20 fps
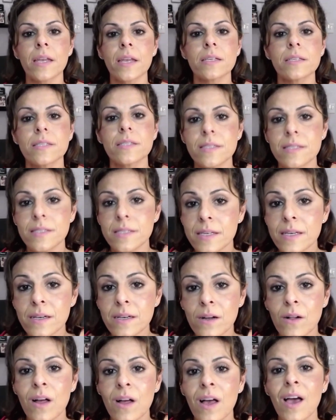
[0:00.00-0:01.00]
it is
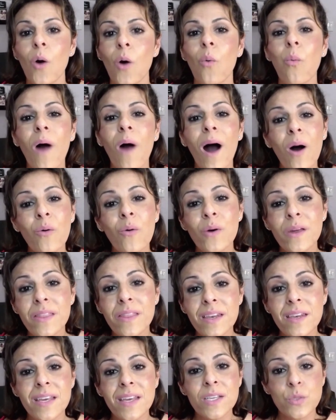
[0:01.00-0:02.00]
still well
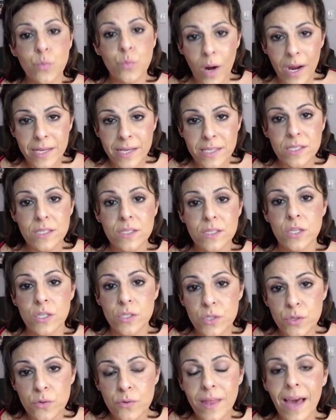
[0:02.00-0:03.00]
within his right to
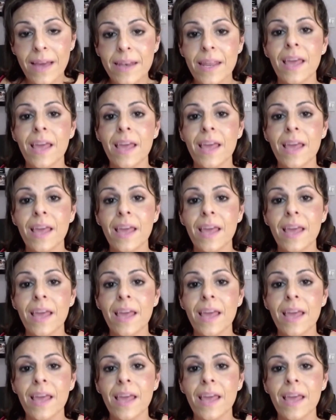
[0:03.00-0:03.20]
do that.